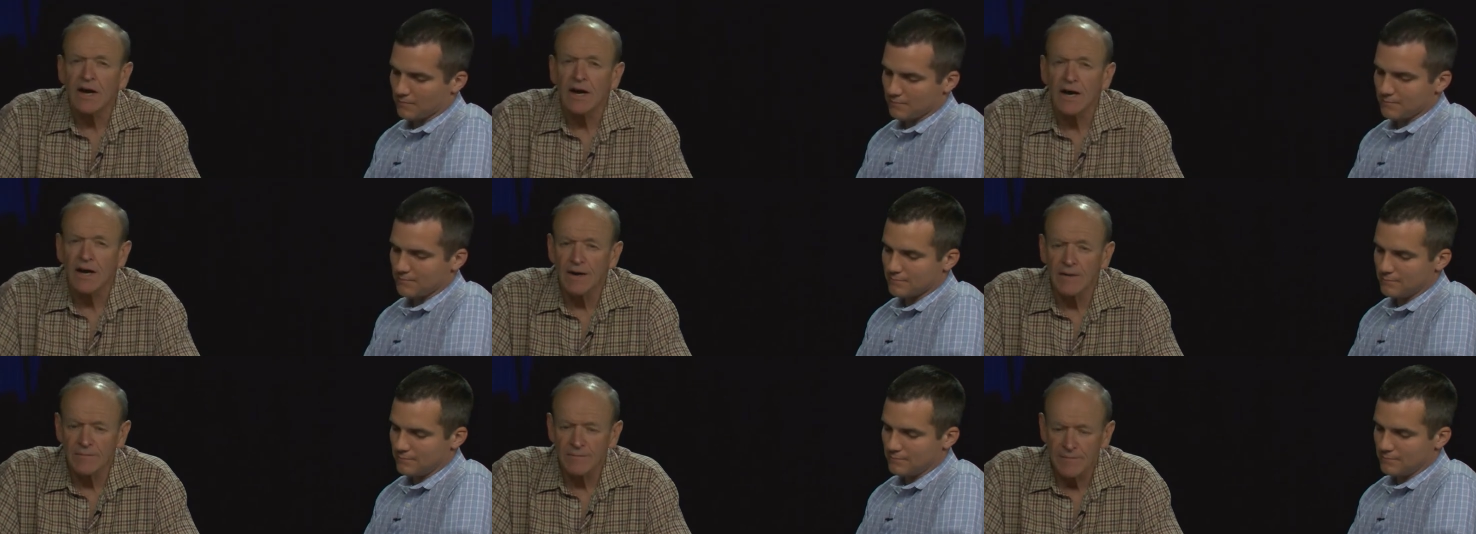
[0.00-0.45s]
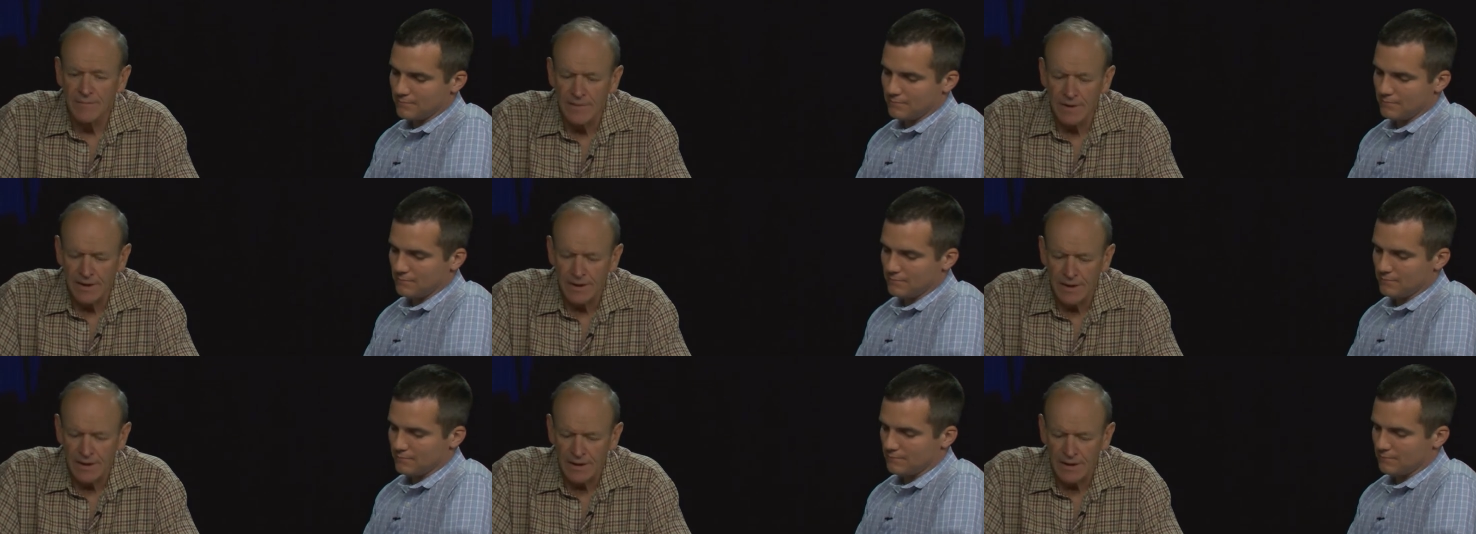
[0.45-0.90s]
Speaker 1: Um,
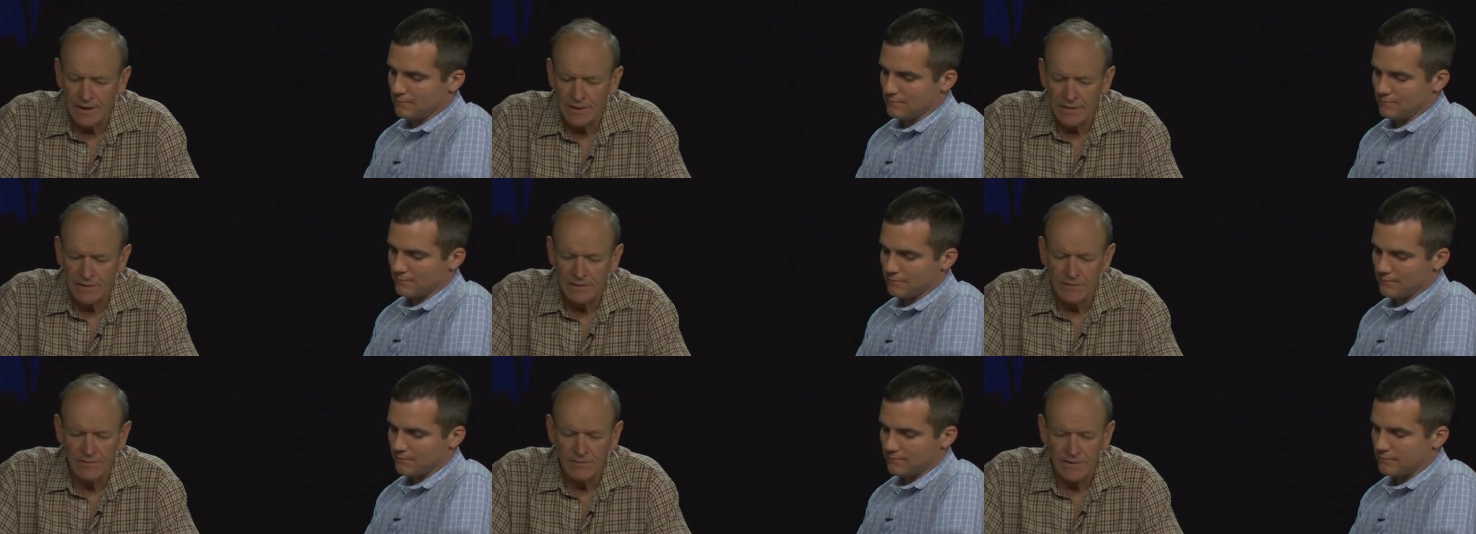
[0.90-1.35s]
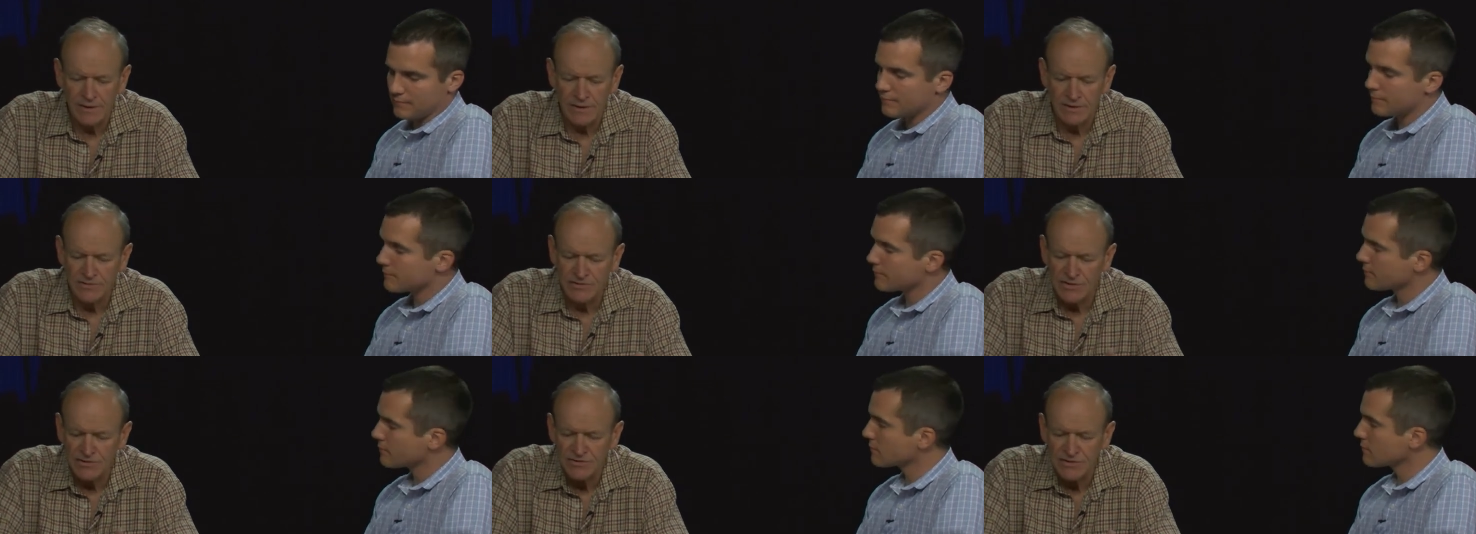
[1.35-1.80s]
and the
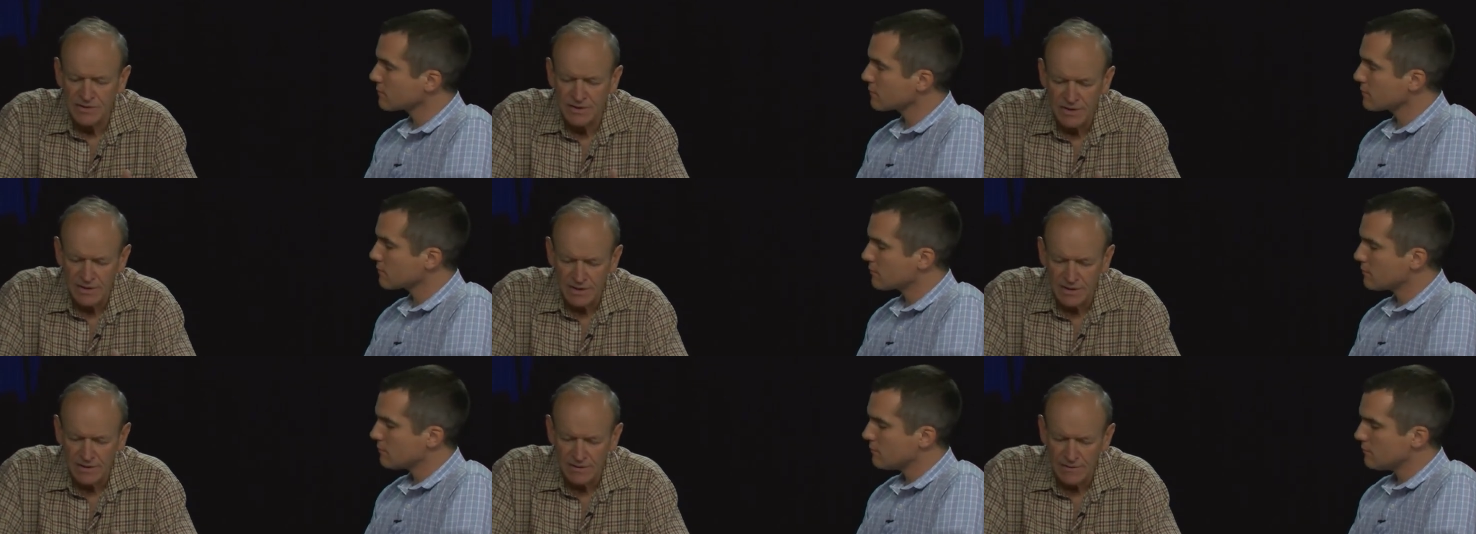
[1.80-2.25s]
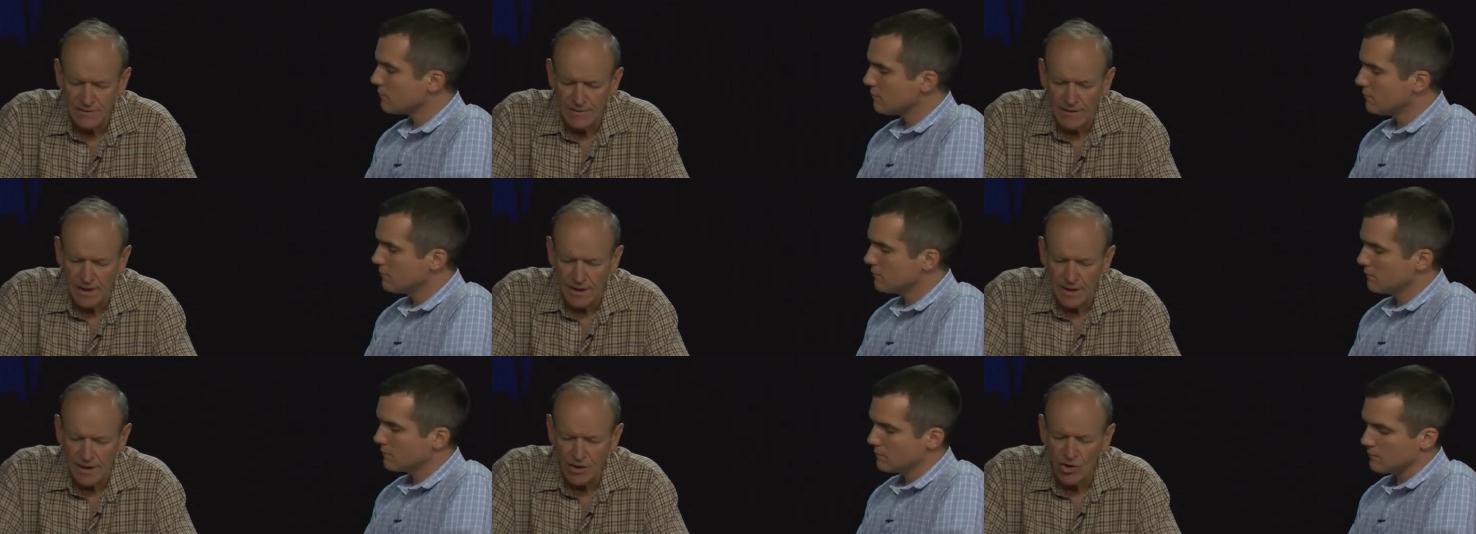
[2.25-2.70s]
existing
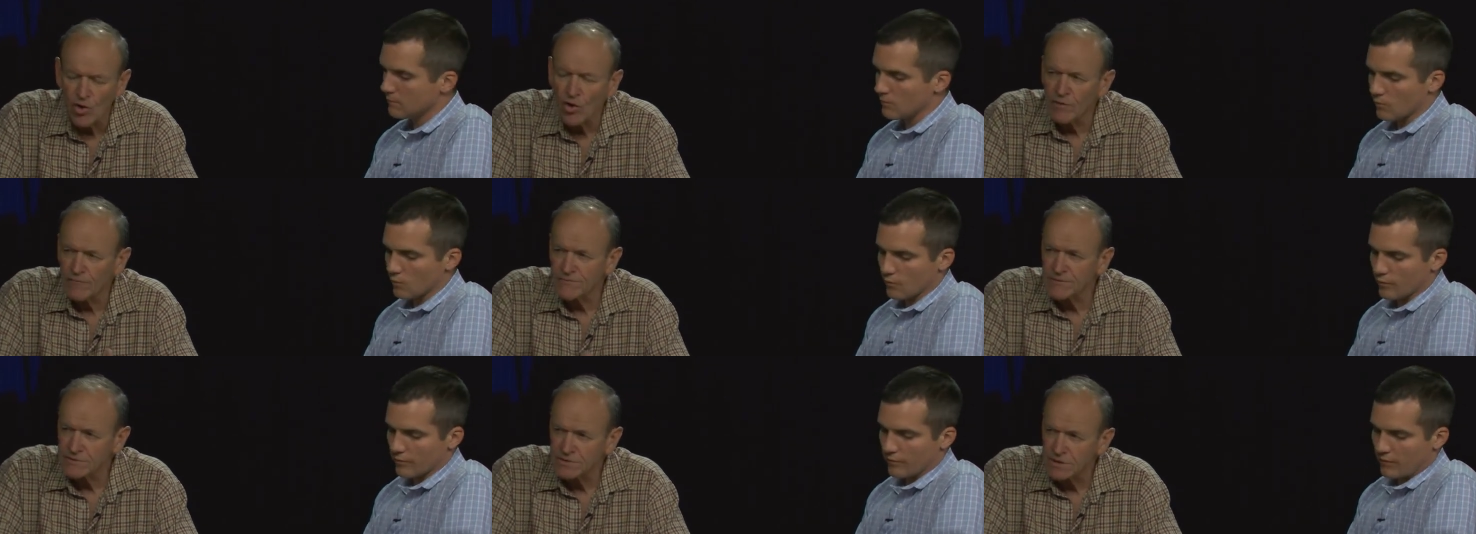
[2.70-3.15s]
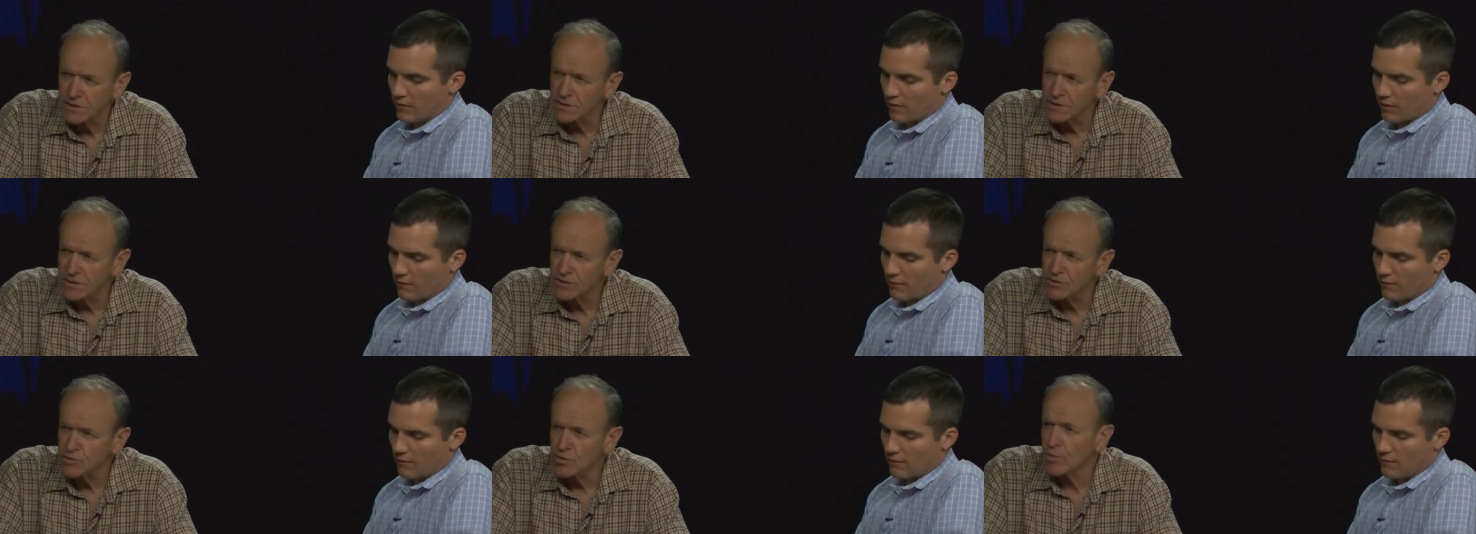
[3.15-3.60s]
uh, core
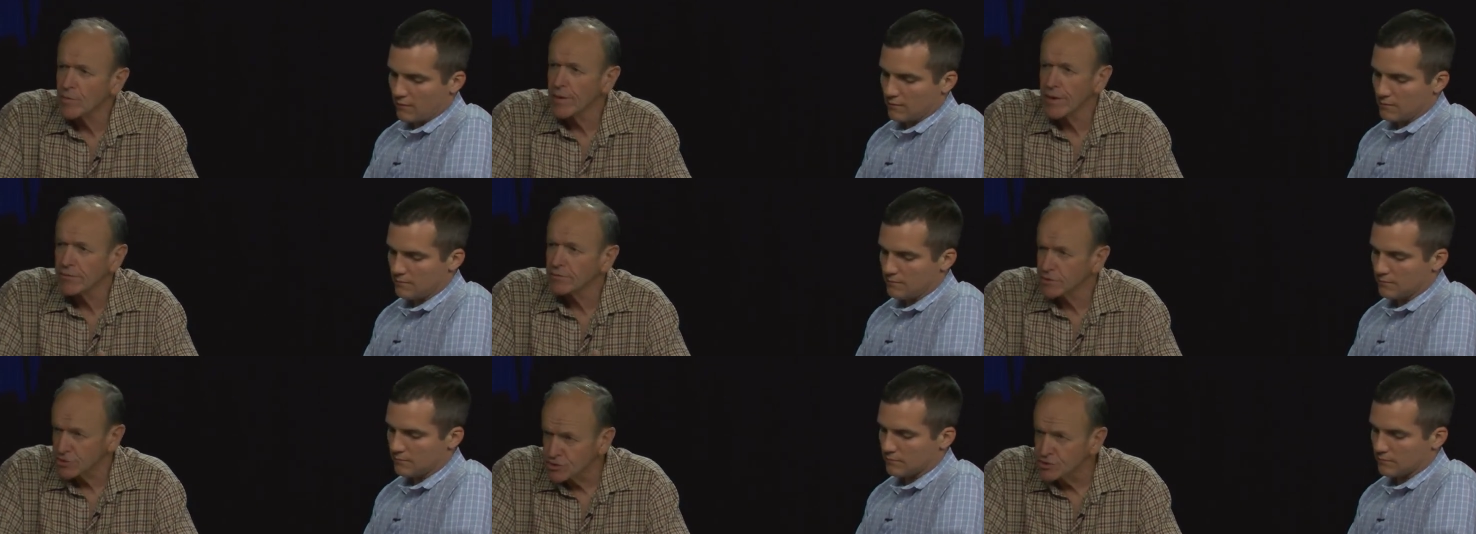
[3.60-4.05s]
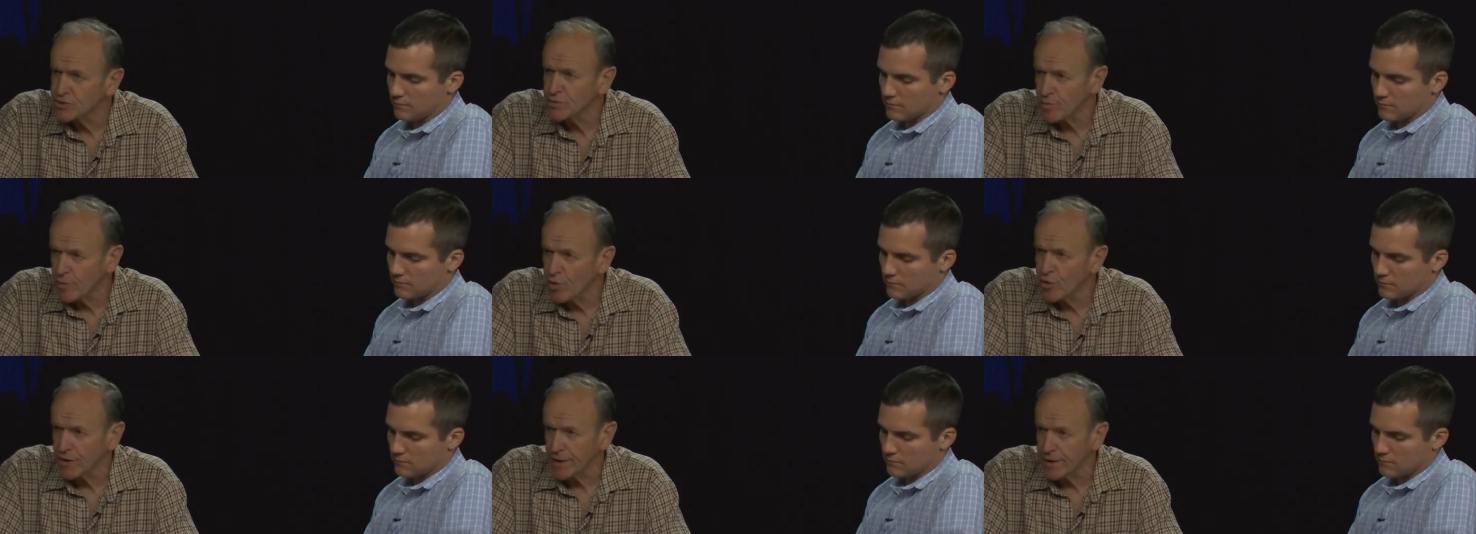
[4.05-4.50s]
facilities will be able to
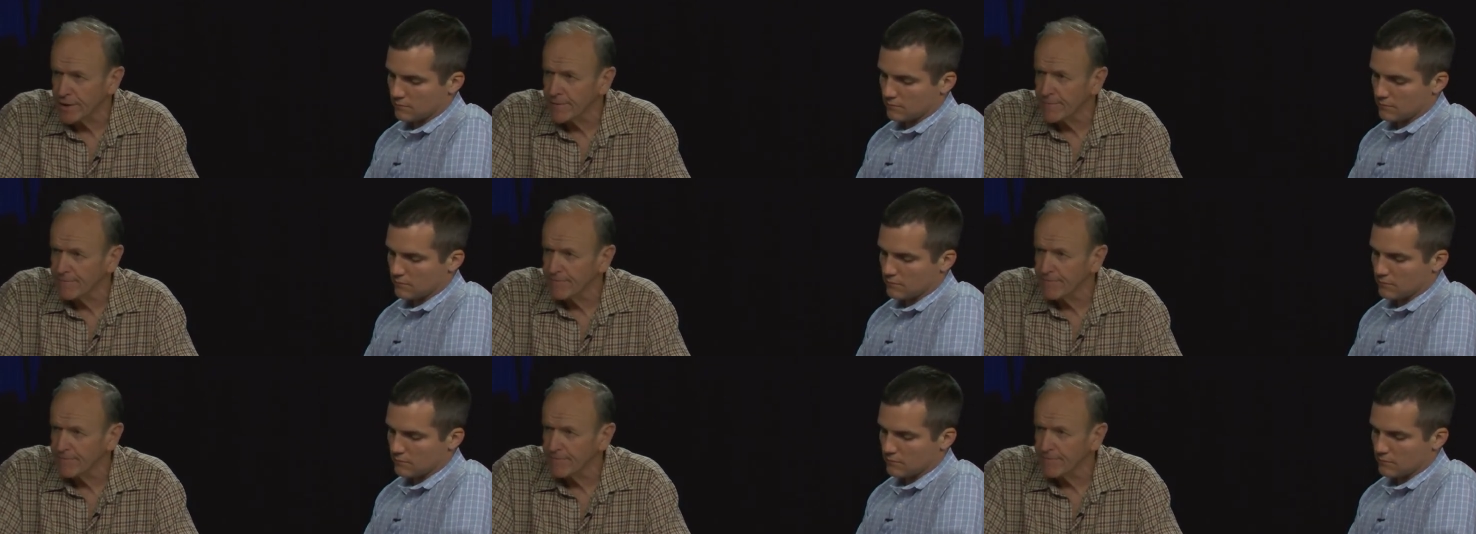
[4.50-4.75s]
support it.